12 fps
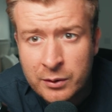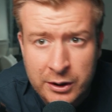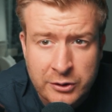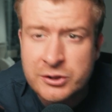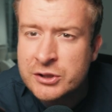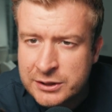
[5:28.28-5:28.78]

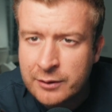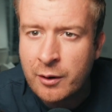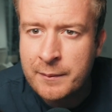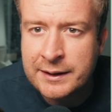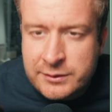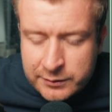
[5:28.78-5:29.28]
You know, do you see what
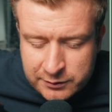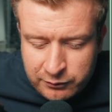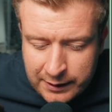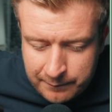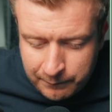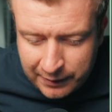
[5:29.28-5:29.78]
I mean? So it's a
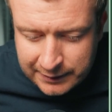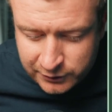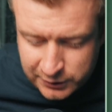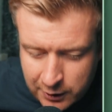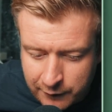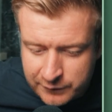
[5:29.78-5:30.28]
really
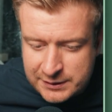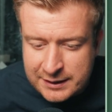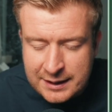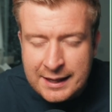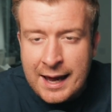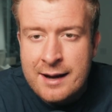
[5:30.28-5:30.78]
interesting
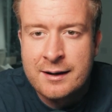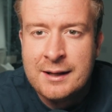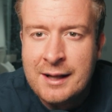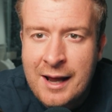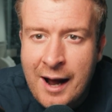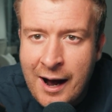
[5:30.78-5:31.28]
conversation. Again,
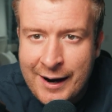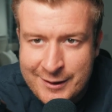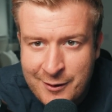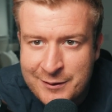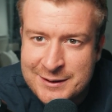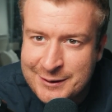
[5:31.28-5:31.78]
I
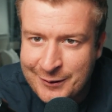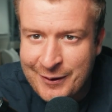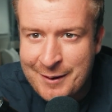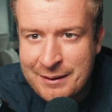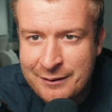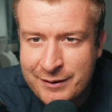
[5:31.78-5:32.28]
know this is
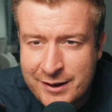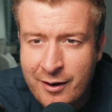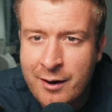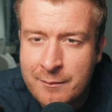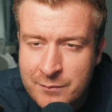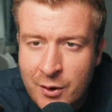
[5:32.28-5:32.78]
quite a bleak
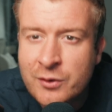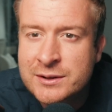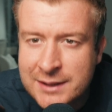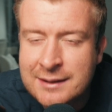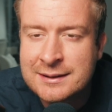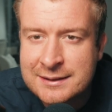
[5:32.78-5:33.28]
video and I'm not
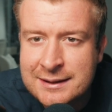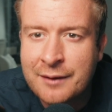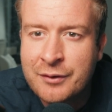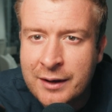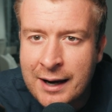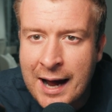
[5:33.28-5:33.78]
saying this is
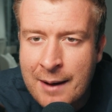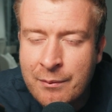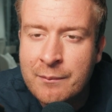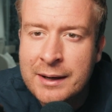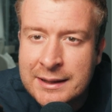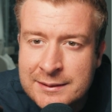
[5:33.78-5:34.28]
definitely going to
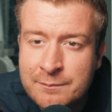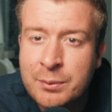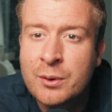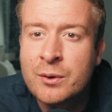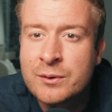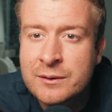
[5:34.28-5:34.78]
happen, but it is
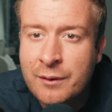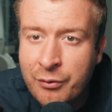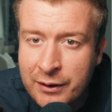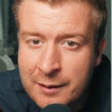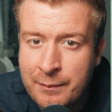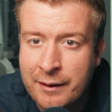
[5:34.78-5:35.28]
important to
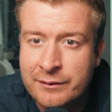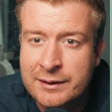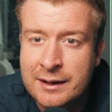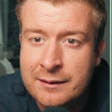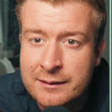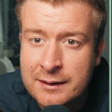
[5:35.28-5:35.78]
think about
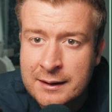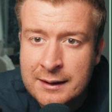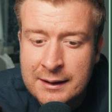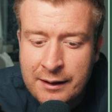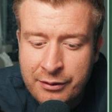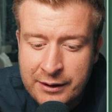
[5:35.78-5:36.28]
it and
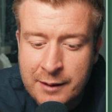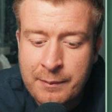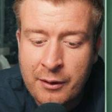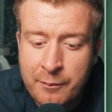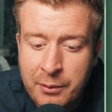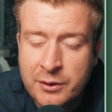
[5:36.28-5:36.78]
think
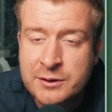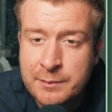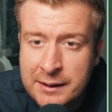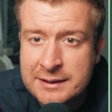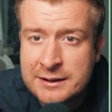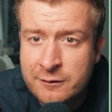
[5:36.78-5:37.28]
about the
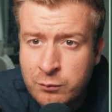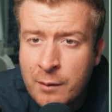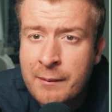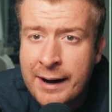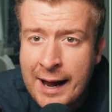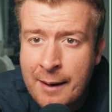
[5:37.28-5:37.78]
possibilities of
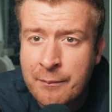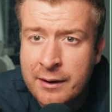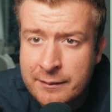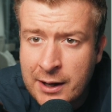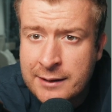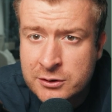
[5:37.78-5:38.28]
what might
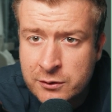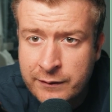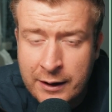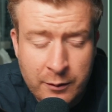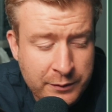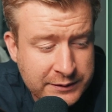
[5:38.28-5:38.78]
happen and
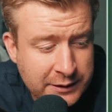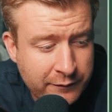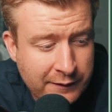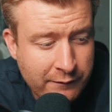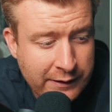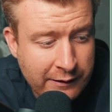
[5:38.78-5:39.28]
sort of help
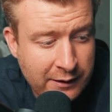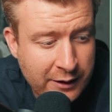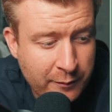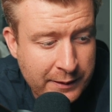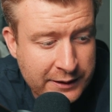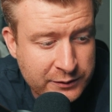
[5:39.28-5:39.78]
yourself out there a
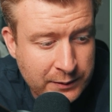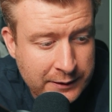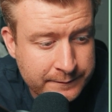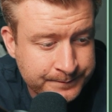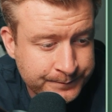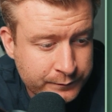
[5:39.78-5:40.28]
little bit as well.